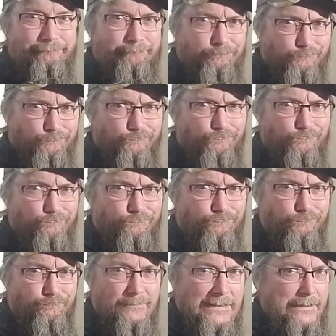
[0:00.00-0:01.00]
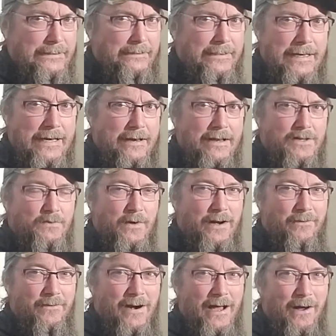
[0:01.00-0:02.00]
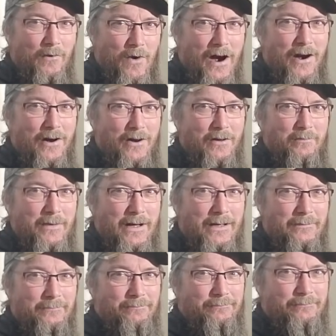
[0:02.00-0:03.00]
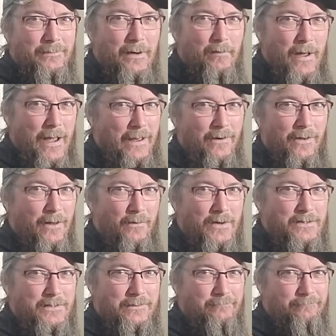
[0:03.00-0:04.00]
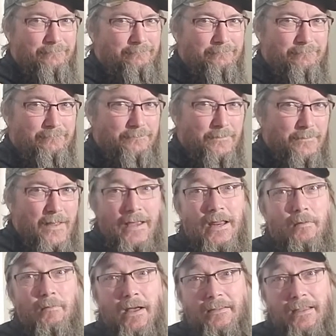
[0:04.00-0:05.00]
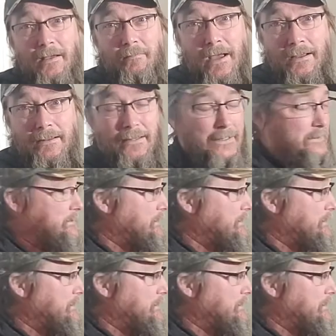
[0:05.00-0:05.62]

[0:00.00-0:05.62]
I didn't think of this whenever I wired up my panel. I wasn't thinking about that back then.